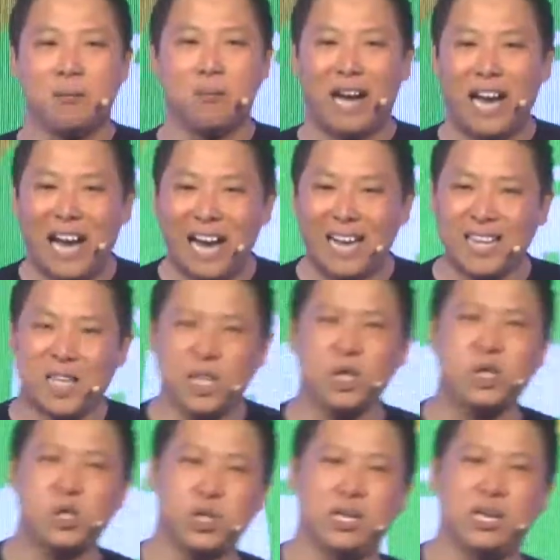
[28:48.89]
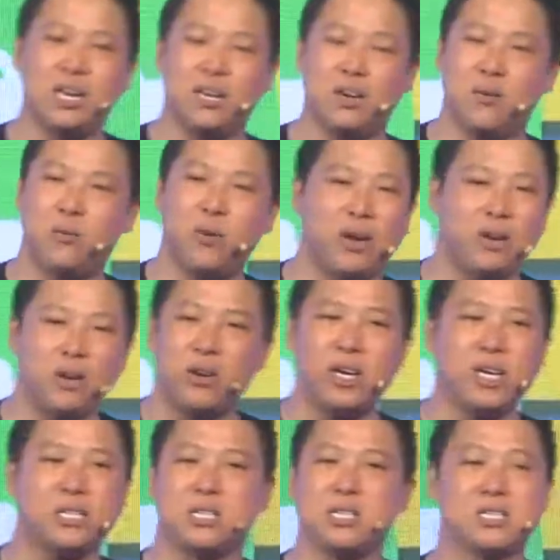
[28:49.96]
But until today, we are
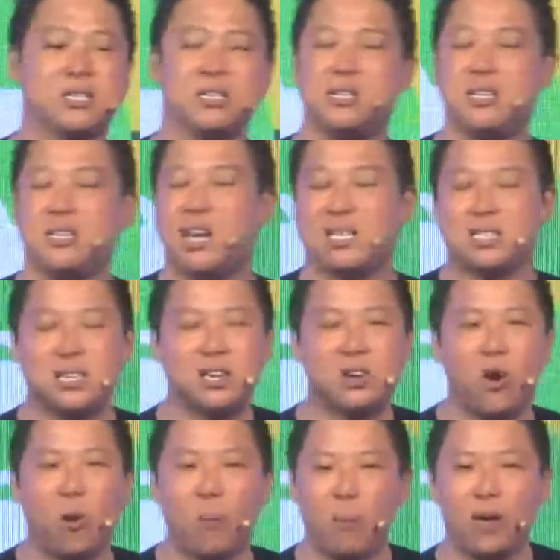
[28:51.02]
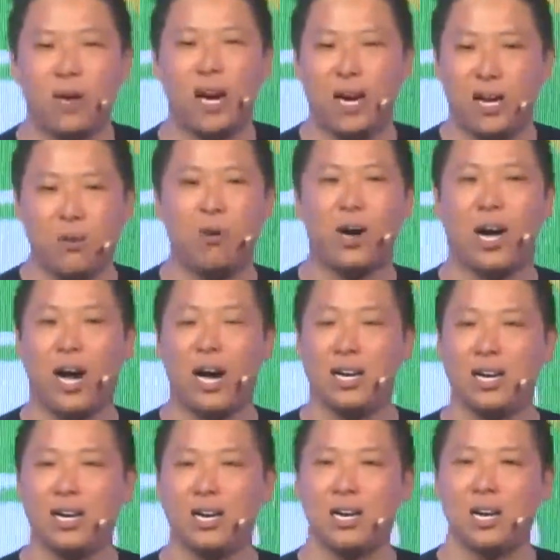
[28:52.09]
not interested in actually copying anyone's
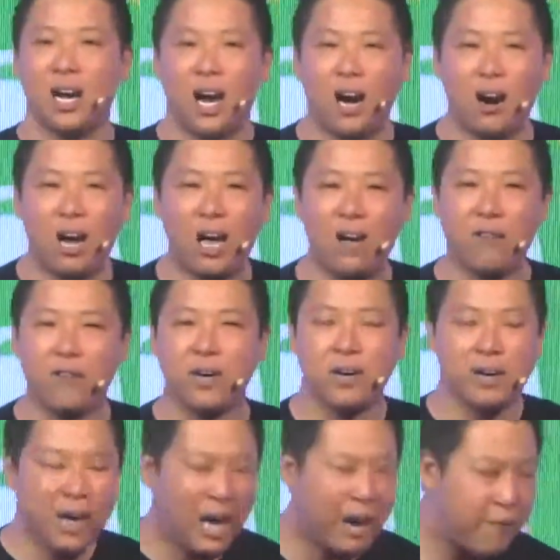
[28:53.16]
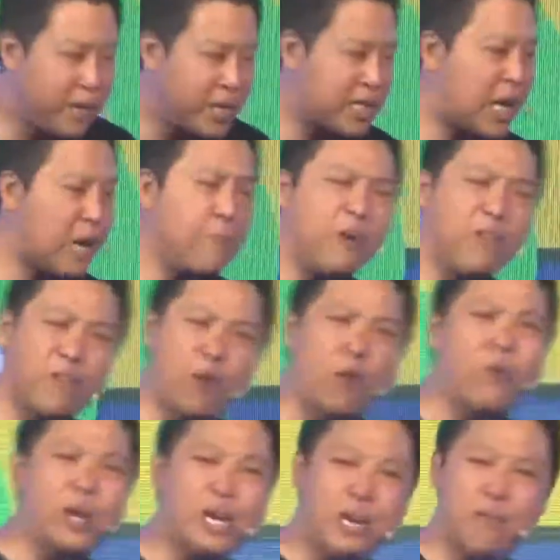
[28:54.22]
idea. However, every time
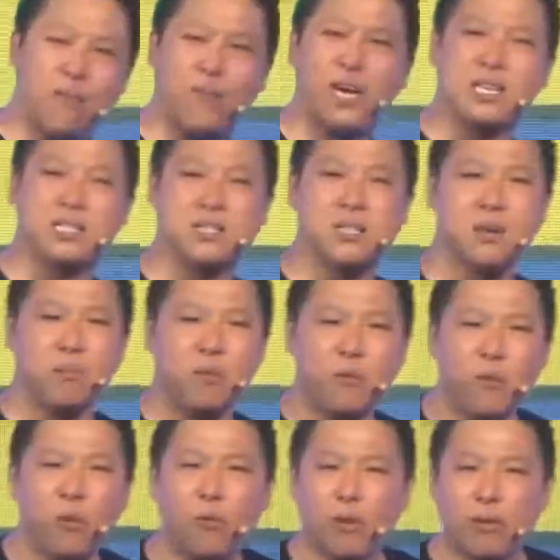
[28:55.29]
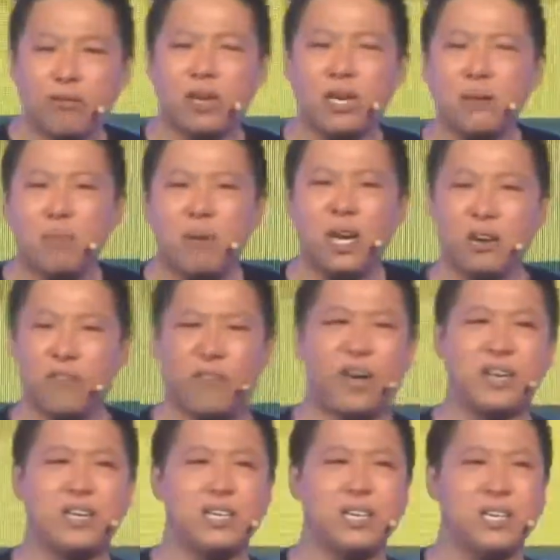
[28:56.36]
before we invest, before we really make the
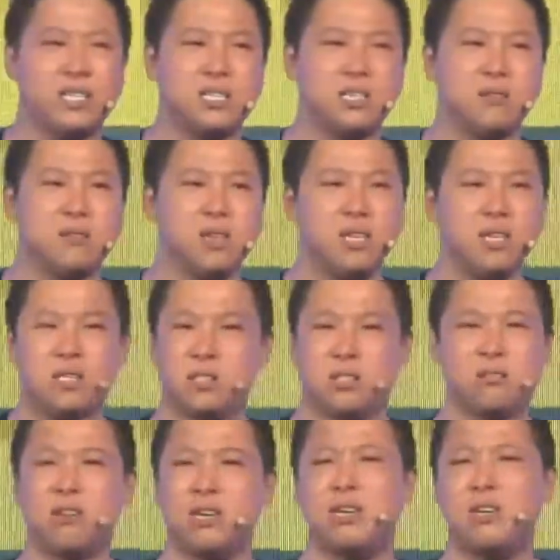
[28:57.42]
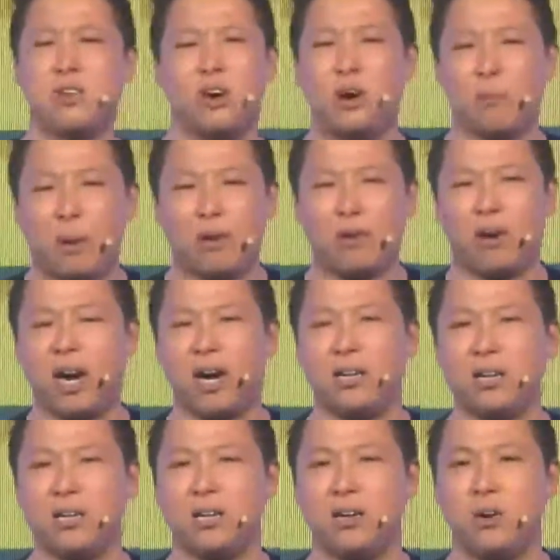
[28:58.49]
final decision, it's really not about your
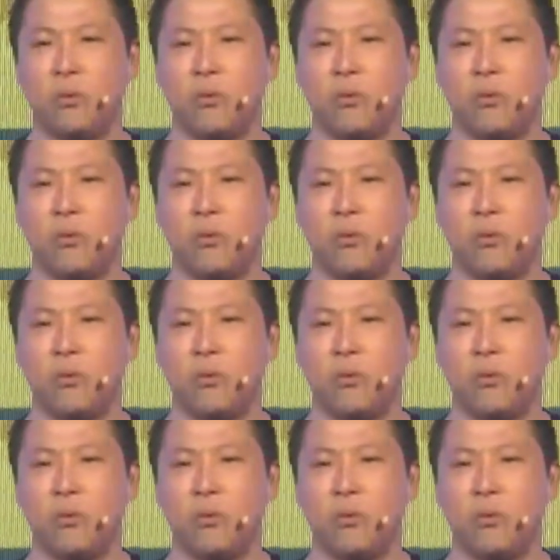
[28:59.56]
idea.